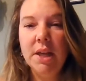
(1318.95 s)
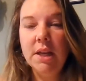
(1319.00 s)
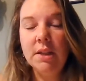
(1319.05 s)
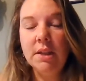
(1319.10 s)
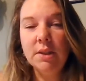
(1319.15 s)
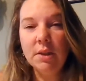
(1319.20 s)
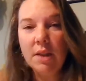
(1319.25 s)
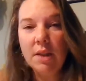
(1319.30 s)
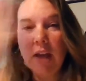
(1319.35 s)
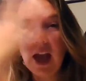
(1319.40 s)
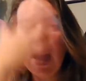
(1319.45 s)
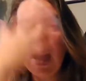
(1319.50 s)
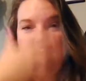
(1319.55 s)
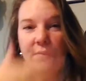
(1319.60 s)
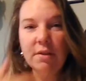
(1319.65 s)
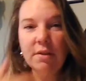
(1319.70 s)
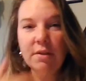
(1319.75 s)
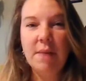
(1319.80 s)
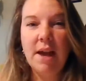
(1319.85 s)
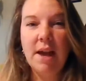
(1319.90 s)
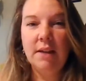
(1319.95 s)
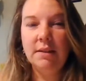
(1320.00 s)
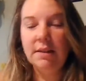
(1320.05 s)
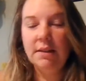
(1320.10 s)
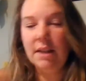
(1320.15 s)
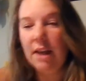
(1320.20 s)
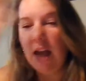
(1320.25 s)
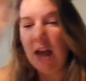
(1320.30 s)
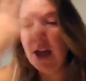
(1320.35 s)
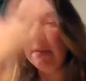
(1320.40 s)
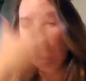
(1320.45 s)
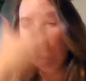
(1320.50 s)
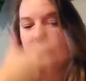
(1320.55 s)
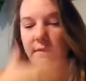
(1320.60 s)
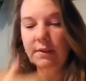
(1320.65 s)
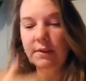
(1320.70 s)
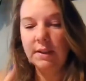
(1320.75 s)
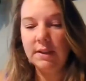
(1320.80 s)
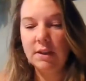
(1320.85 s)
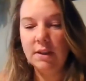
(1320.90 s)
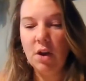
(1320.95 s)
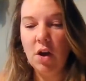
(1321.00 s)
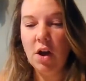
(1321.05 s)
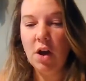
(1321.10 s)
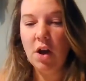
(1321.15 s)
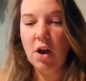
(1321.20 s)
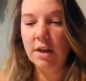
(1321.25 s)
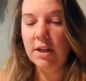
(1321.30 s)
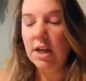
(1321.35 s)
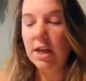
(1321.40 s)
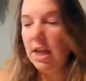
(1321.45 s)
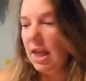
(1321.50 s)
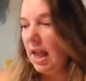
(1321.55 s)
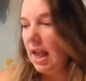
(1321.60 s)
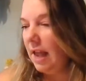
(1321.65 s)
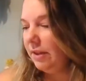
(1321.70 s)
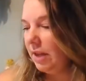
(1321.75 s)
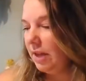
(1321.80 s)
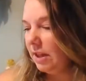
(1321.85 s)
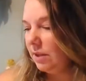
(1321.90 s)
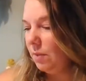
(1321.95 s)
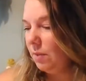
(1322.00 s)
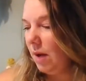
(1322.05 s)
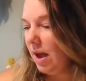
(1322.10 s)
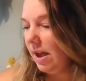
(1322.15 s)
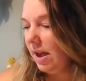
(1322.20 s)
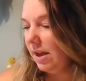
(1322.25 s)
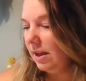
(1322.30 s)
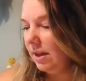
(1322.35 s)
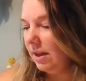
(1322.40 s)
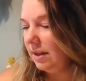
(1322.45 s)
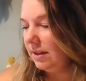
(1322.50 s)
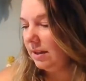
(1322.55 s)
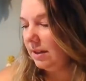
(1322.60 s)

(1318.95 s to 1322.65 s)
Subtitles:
So they have the mask, they have the facade, and that's why it